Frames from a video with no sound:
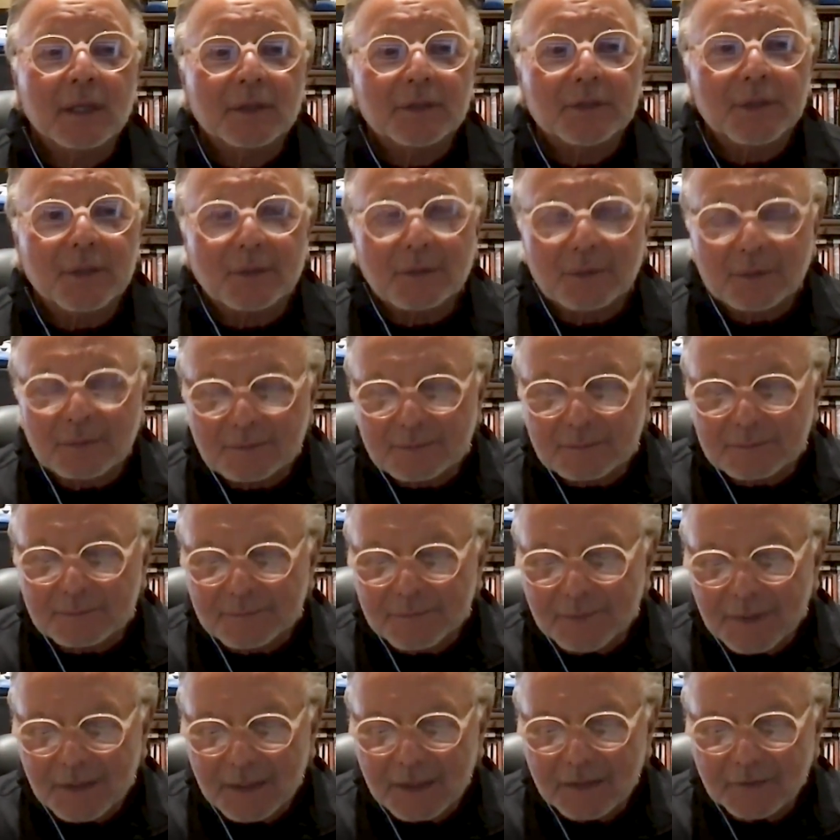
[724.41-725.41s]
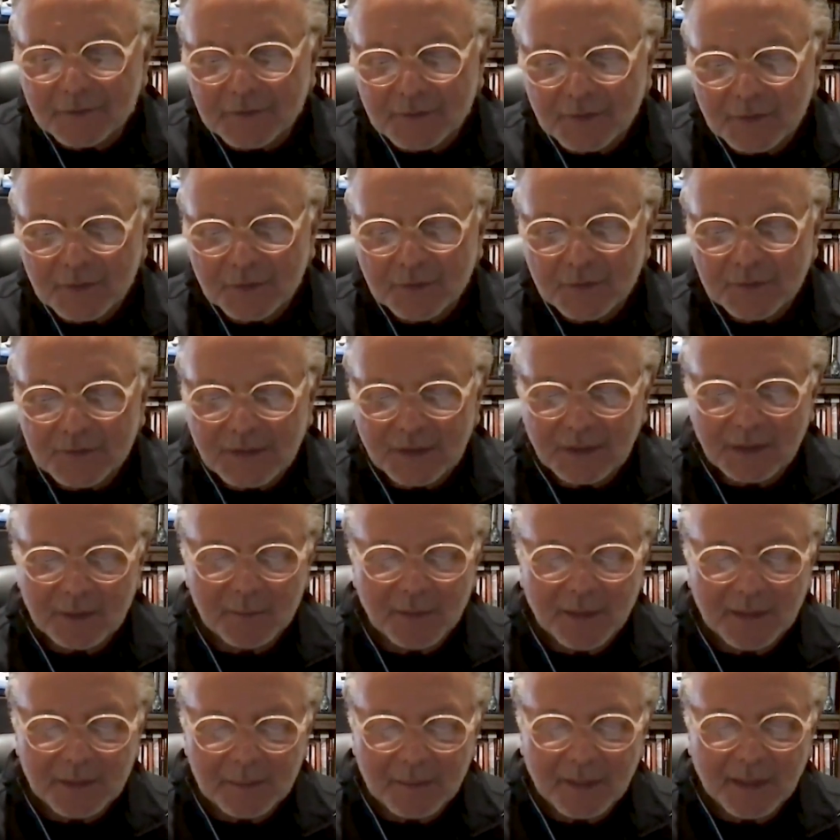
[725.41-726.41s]
So if you think
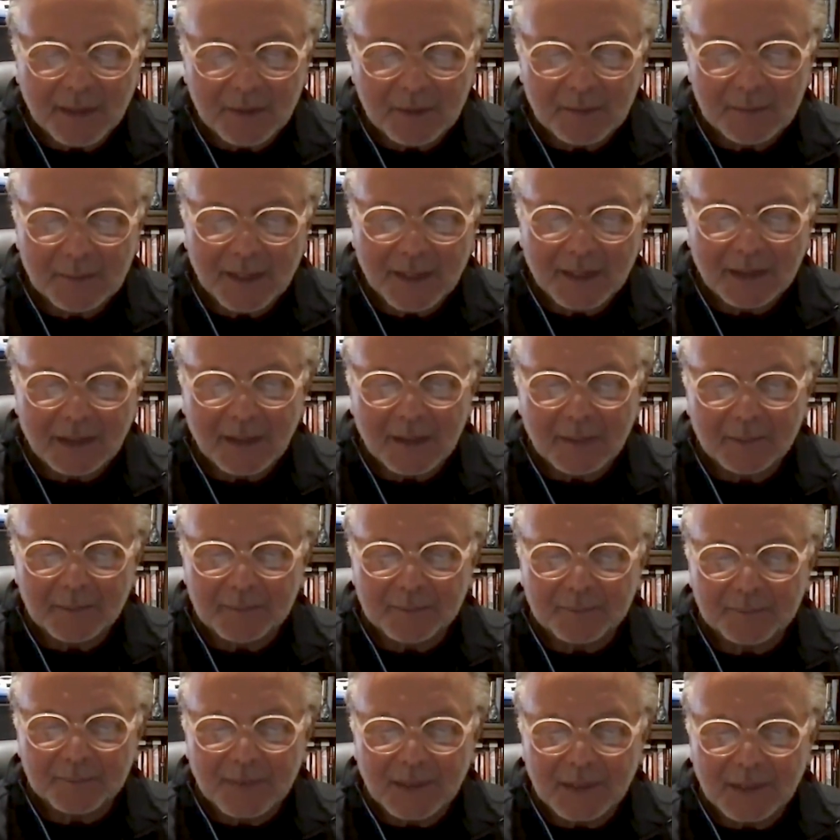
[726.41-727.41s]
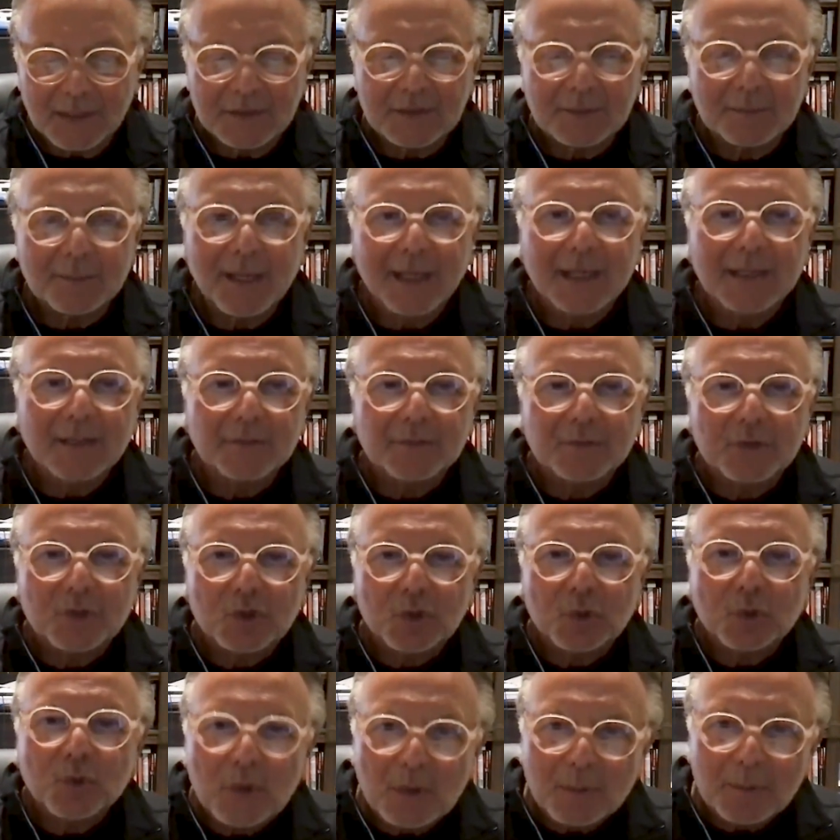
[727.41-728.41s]
about a battery backup, it is made of
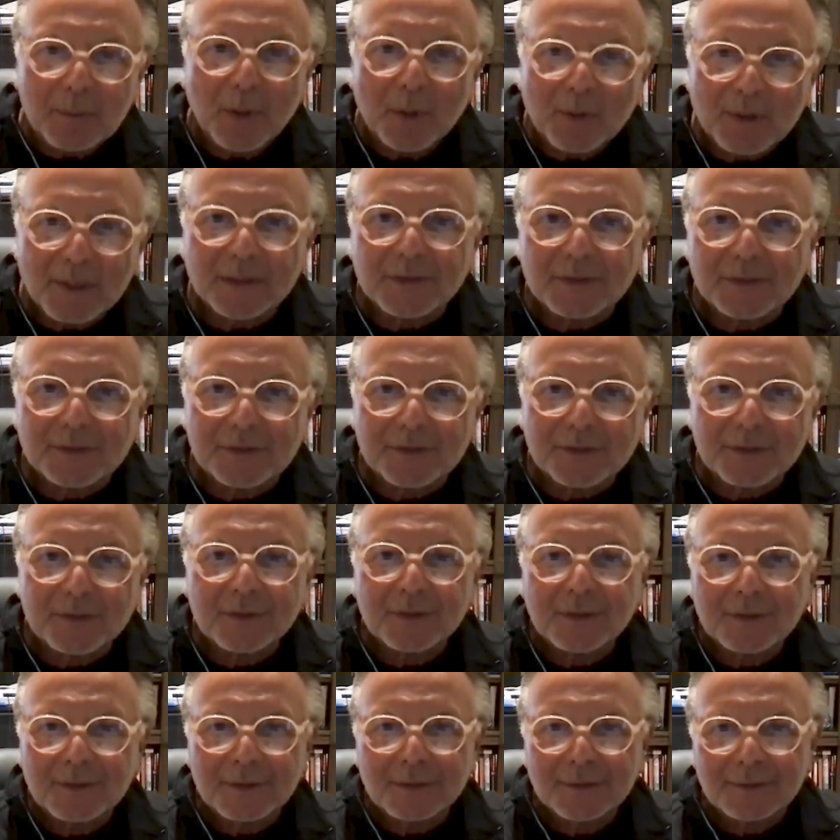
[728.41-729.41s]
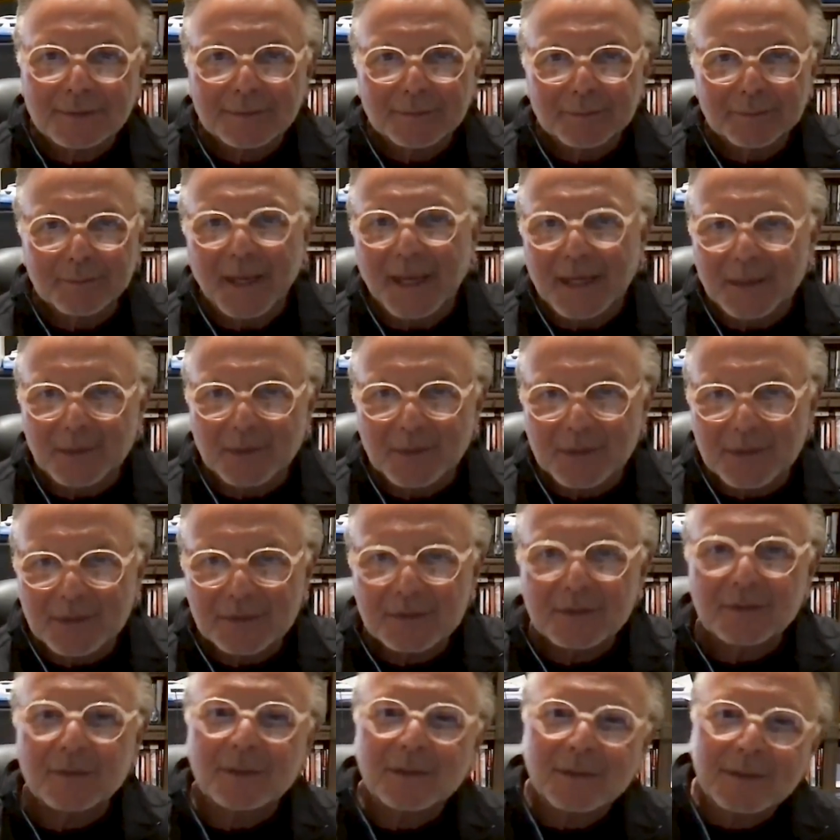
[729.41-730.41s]
two components:
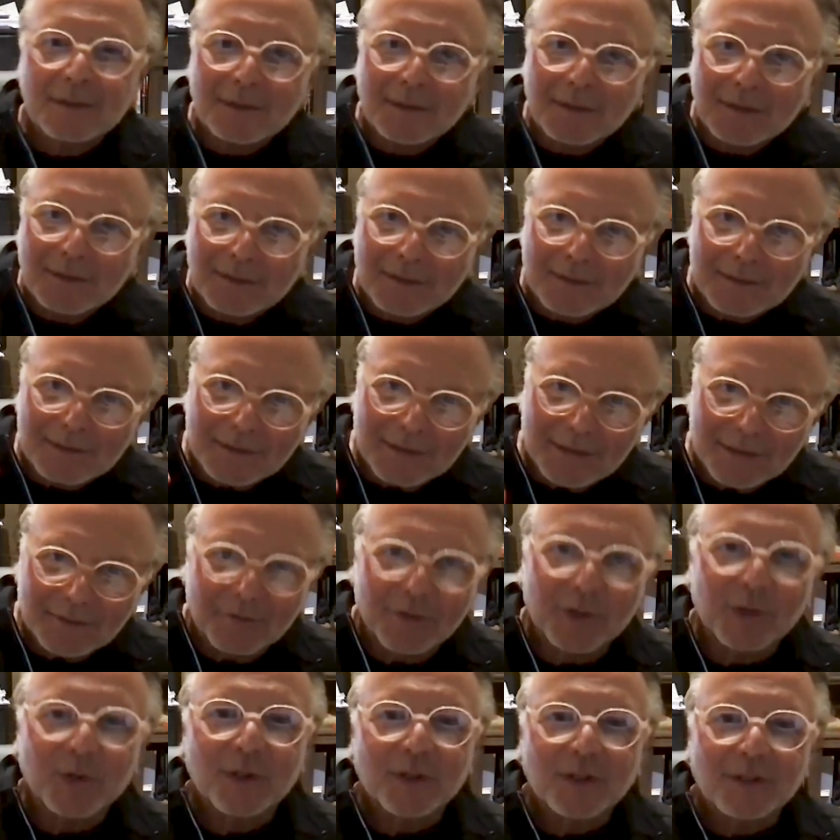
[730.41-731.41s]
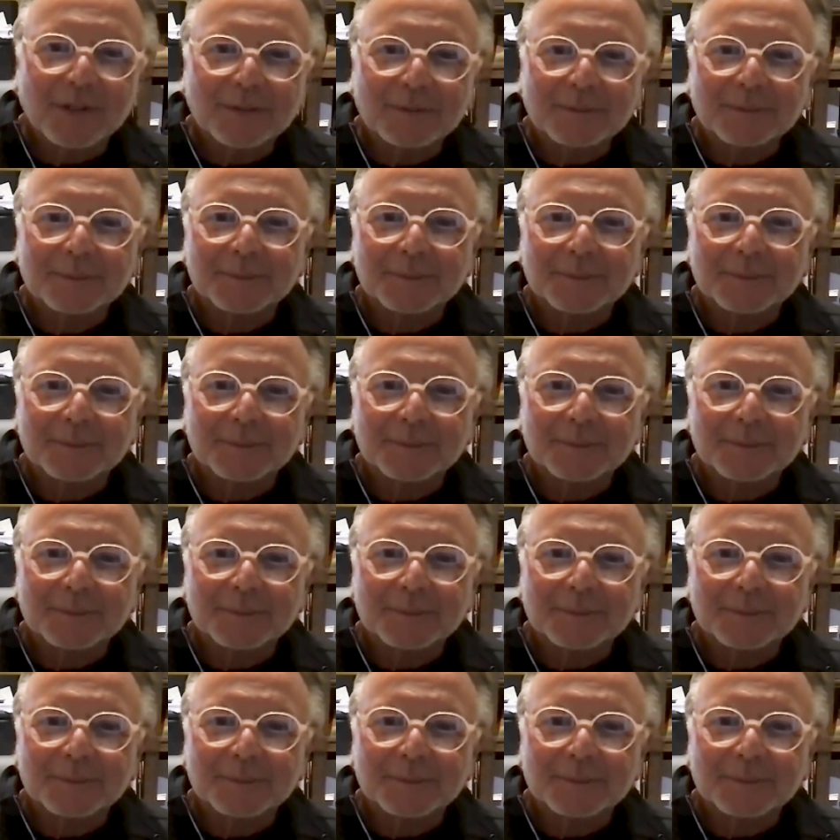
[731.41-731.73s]
batteries, inverter.